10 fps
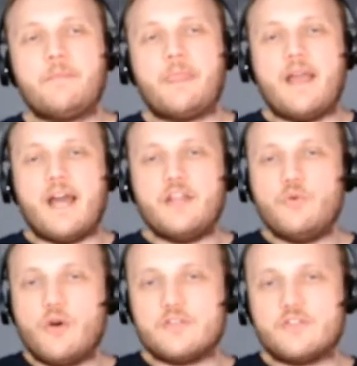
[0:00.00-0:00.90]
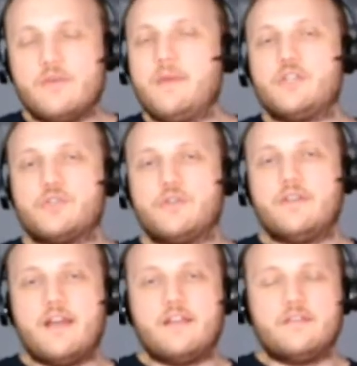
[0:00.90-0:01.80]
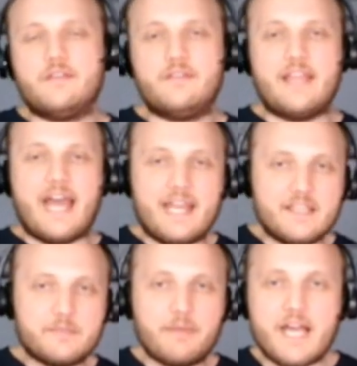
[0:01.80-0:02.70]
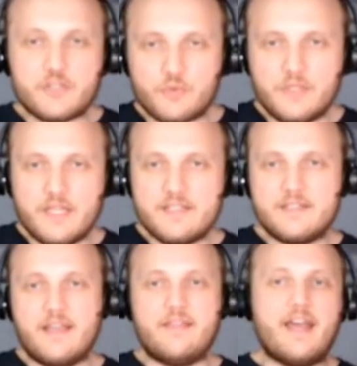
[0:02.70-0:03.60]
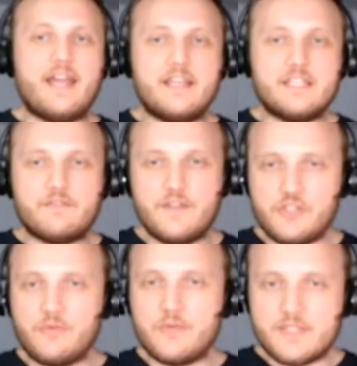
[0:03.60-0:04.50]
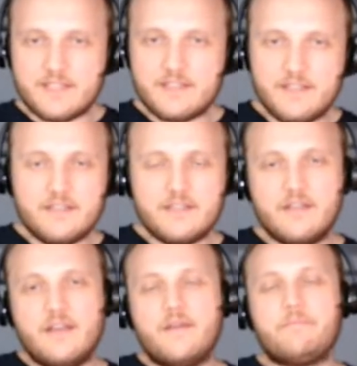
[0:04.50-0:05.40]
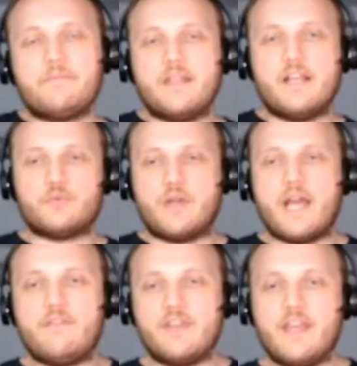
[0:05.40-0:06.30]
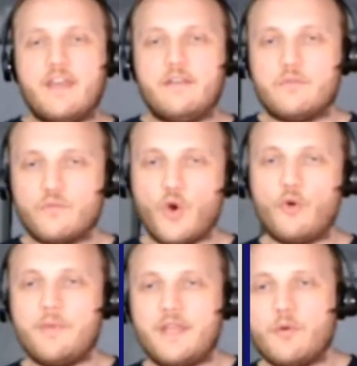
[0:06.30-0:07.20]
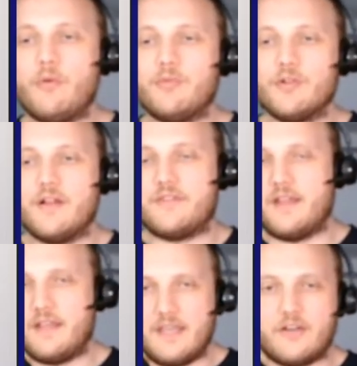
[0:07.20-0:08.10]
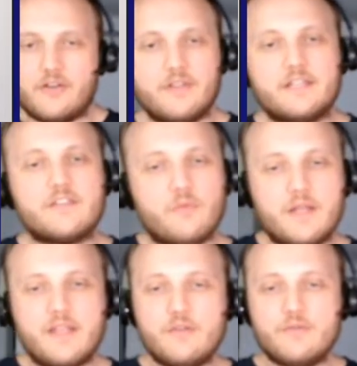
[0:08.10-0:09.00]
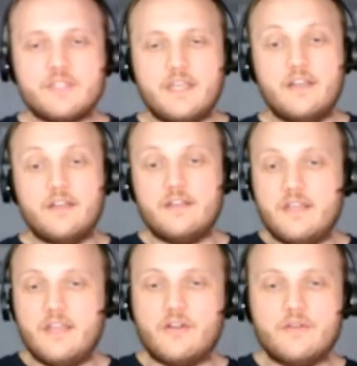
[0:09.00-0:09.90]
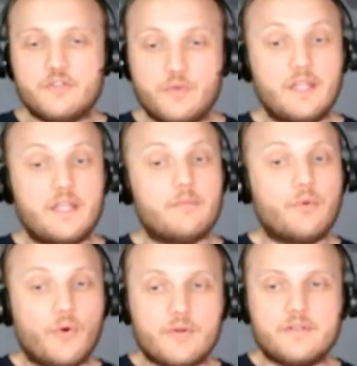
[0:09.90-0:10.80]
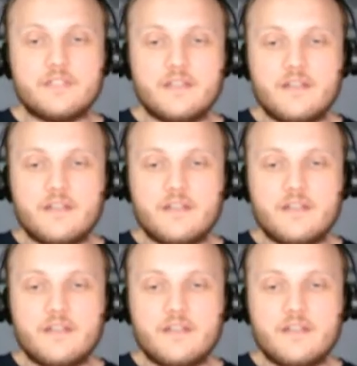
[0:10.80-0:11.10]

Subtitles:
how do you also make sure that that is passwordless and that is phishing resistant? That's where having a roaming mobile authenticator like the one that you see here is really important,